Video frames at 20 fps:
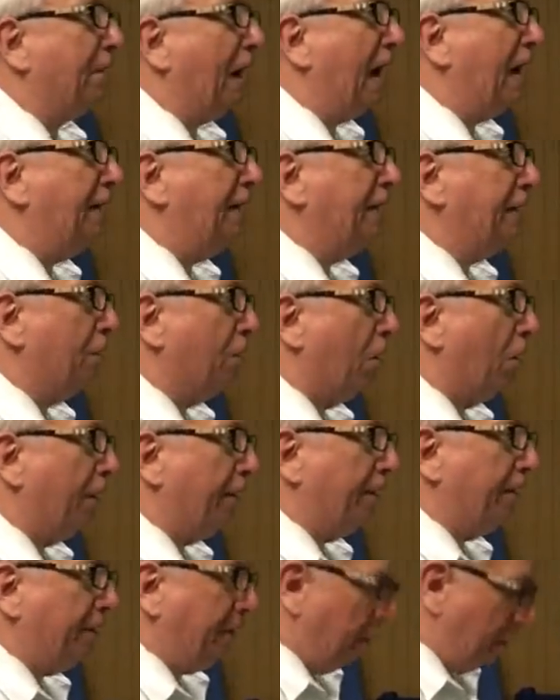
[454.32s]
binding
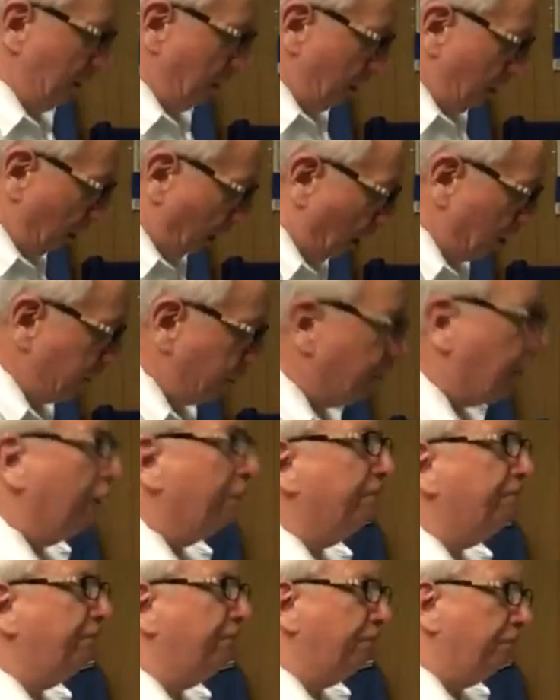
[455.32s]
on it, are you
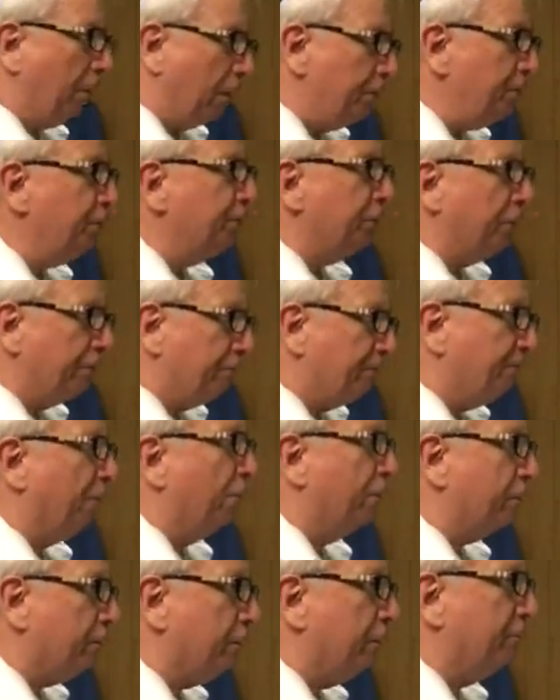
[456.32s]
gonna
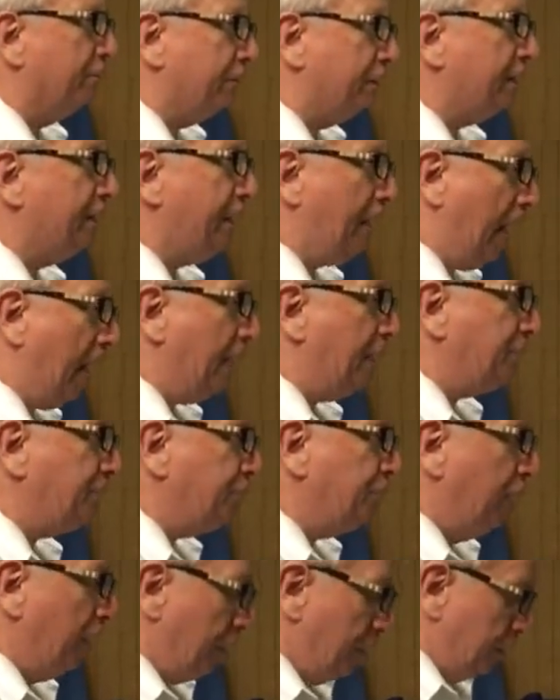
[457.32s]
fork over the
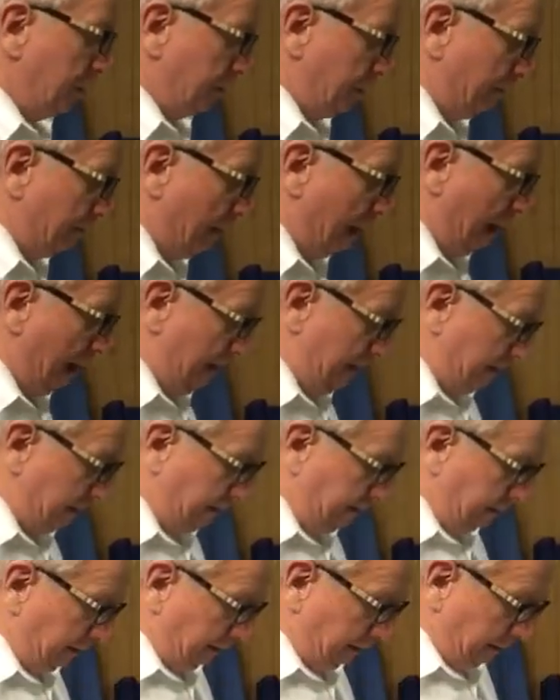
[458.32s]
cash to buy
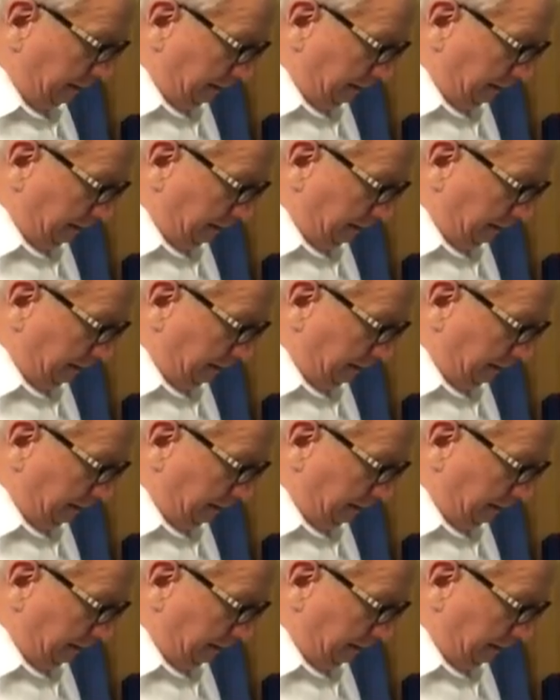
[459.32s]
it?